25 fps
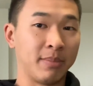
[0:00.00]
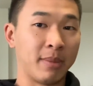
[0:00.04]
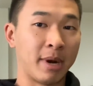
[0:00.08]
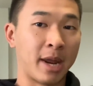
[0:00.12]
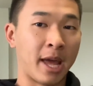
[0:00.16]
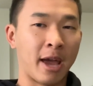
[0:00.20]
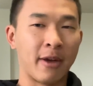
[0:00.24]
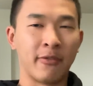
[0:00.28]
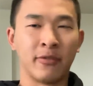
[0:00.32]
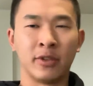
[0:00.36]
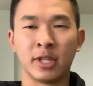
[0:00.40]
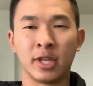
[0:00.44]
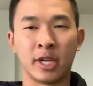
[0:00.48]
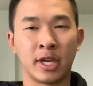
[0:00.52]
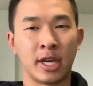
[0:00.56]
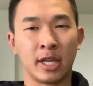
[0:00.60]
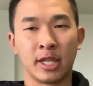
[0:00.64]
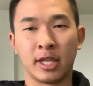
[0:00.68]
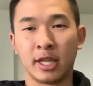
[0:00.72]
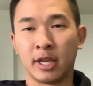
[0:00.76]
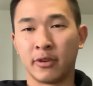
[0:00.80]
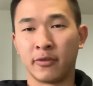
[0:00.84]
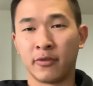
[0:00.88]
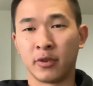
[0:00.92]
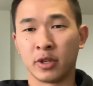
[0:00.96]
but I haven't done
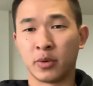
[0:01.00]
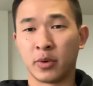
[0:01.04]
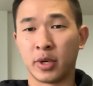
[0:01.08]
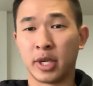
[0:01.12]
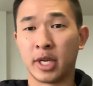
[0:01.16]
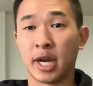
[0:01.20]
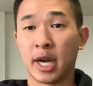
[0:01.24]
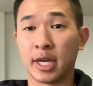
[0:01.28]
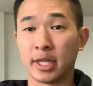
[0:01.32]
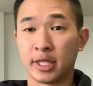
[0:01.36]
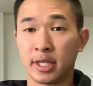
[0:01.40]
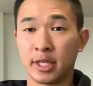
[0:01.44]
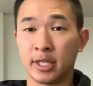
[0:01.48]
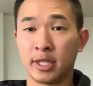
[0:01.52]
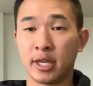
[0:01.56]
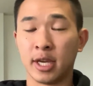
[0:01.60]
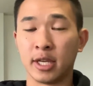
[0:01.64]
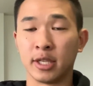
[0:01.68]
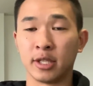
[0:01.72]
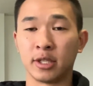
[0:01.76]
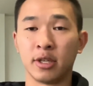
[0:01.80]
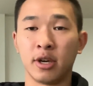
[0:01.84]
anything for 2019 yet.